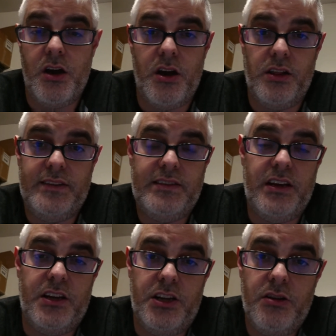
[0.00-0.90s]
let's say
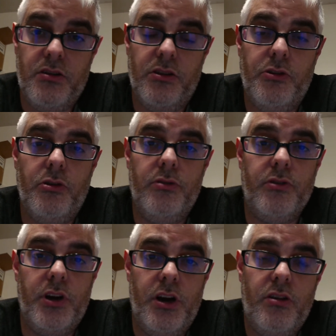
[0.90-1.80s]
a year, a little over a
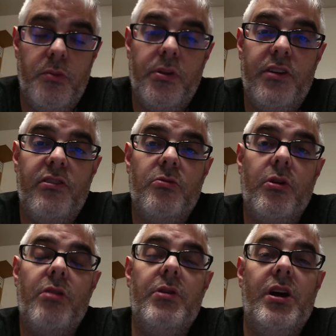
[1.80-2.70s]
year, the place is worth
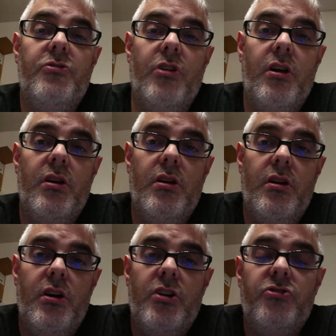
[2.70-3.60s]
$300?
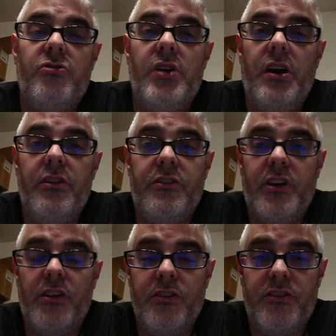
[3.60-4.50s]
So now the
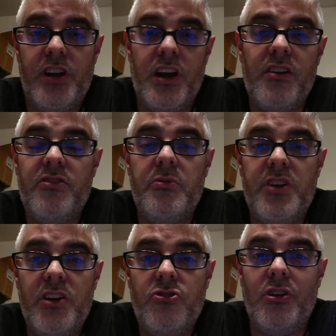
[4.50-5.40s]
seller is taking
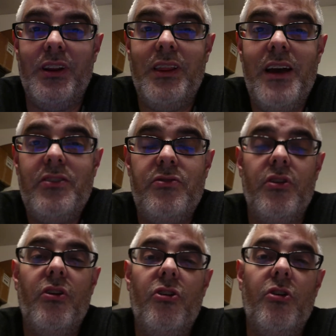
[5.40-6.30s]
substantially less for the
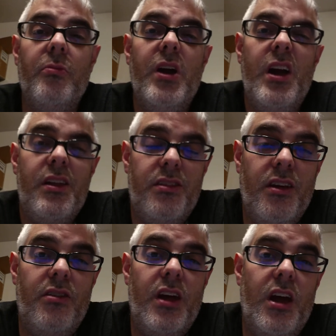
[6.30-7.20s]
home than
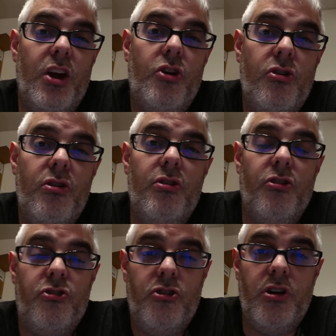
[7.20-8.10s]
they could or
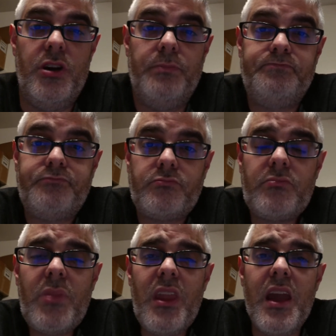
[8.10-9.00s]
should.
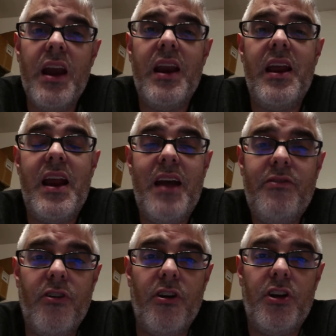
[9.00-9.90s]
And in an
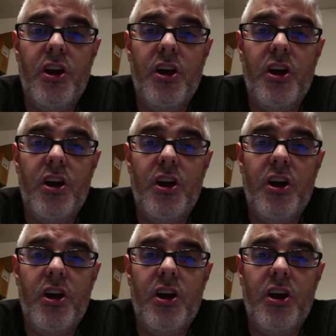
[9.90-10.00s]
effort,